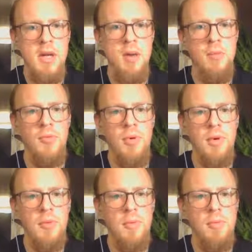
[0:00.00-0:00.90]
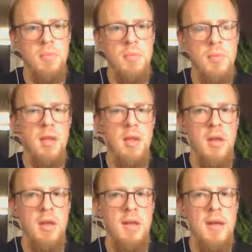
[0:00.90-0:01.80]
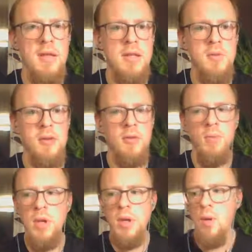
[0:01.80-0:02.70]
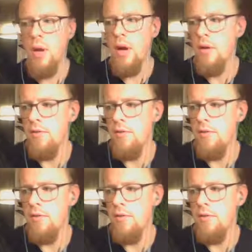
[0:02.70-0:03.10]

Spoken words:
I'm 4. That is something to be aware of.